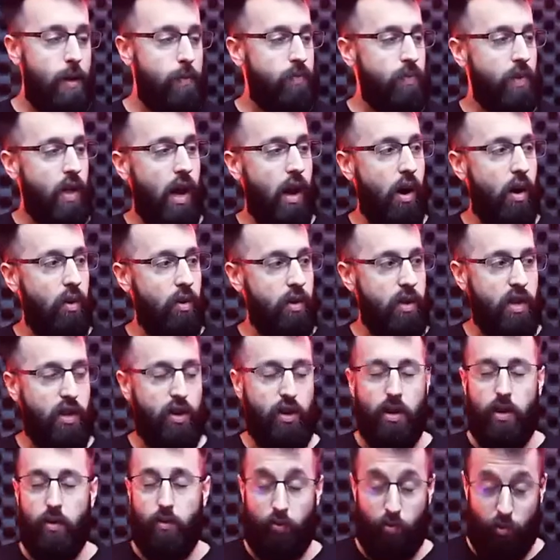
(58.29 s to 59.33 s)
Now,
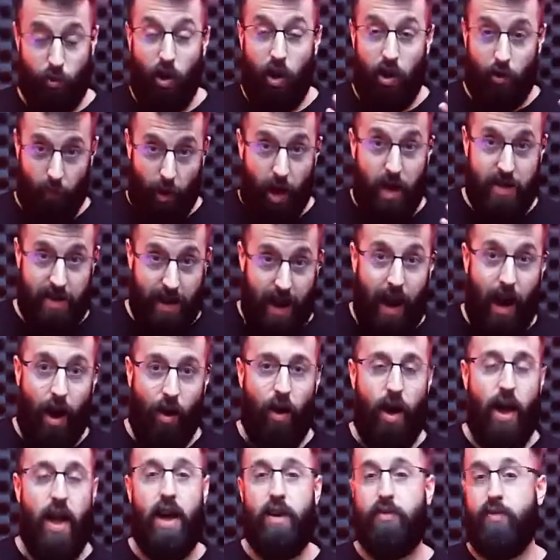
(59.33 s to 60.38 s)
right now,
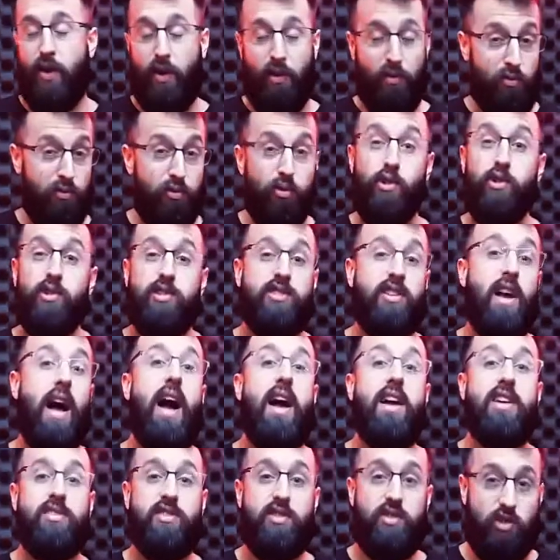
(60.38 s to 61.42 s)
I have like a
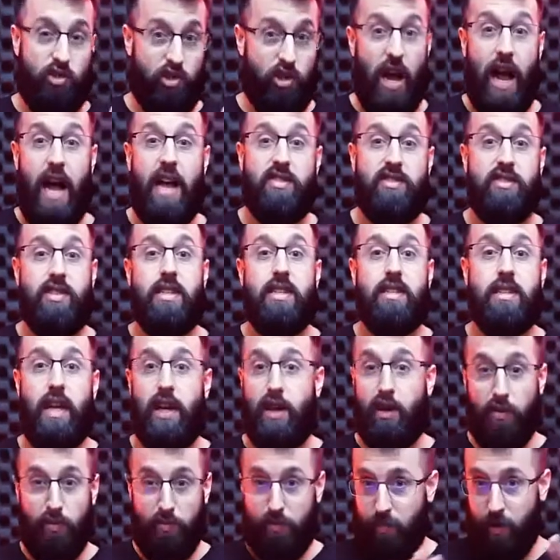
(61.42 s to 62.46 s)
full-size chassis,
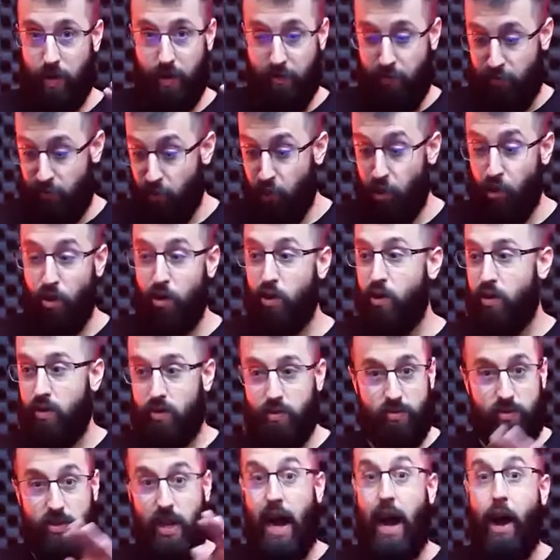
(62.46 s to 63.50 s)
like a
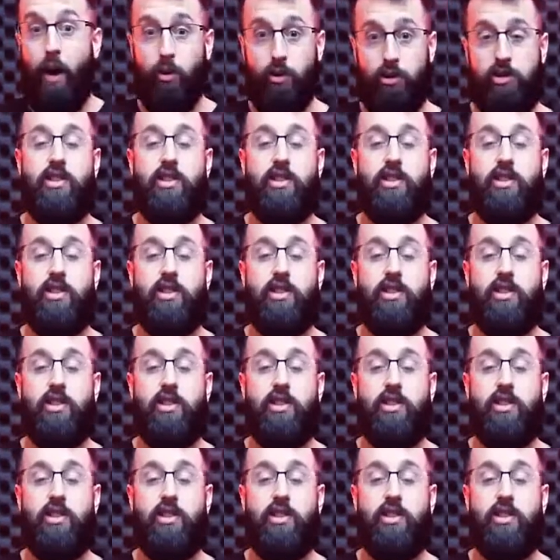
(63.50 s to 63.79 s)
full tower